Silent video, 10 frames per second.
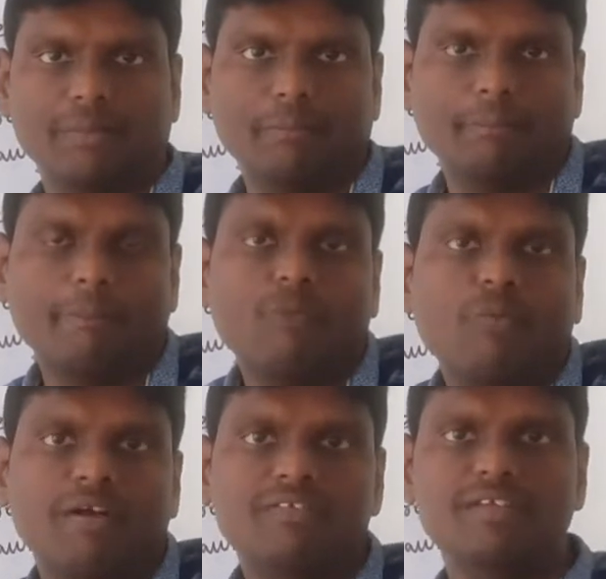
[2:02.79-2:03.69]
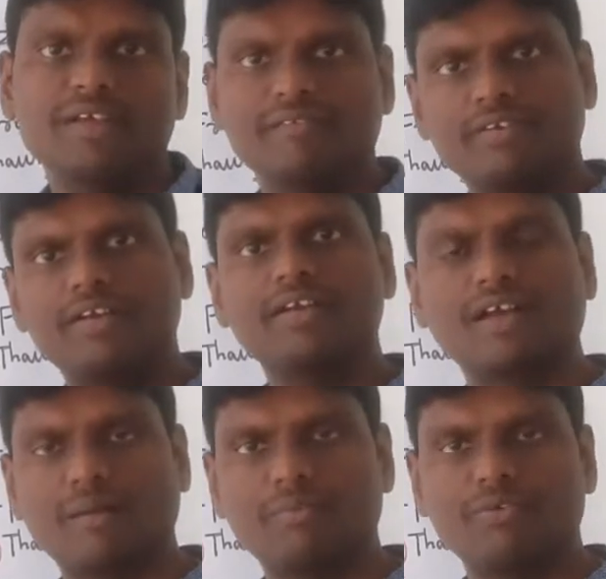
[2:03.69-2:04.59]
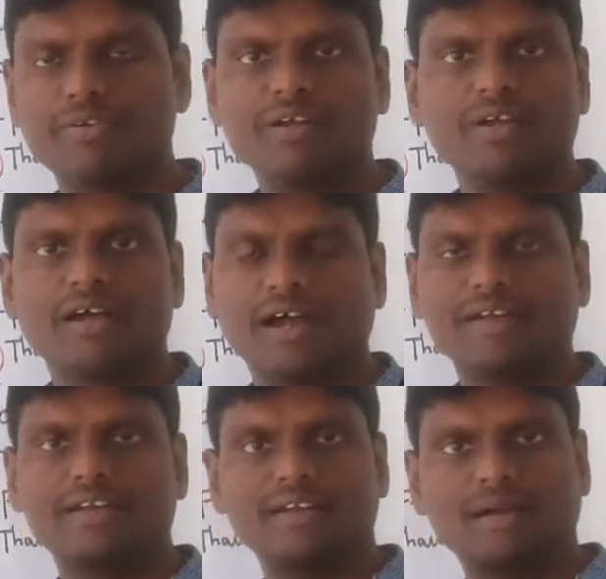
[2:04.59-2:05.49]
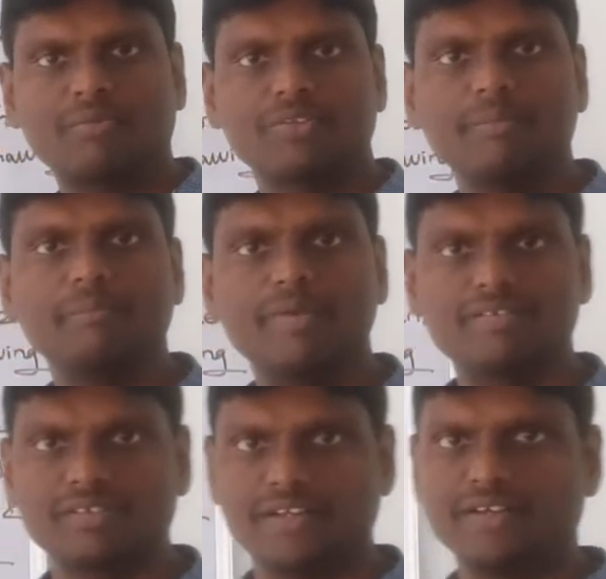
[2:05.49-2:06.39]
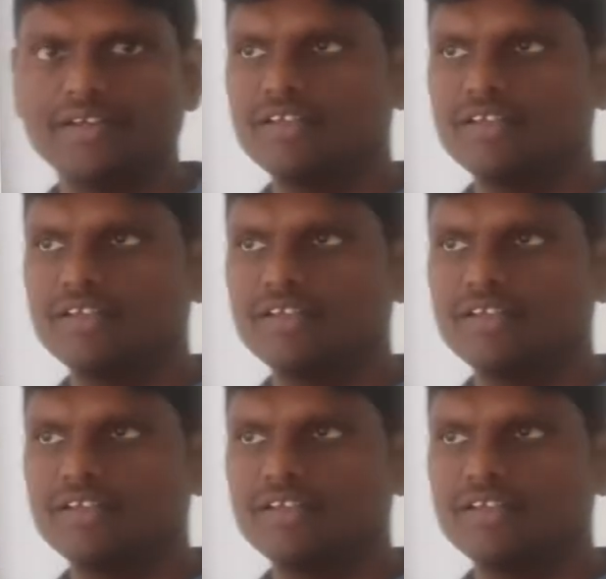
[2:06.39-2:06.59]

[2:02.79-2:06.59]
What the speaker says: movements will come down and it will come to the baseline.